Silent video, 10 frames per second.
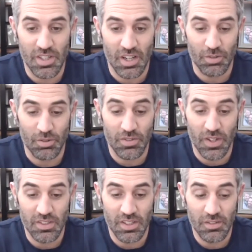that I was
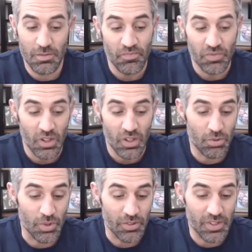facing
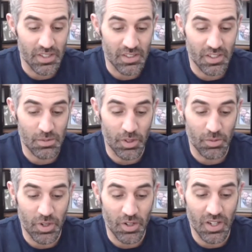throughout that six month
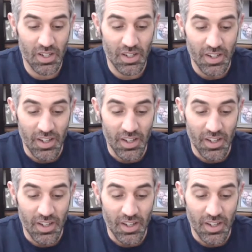period,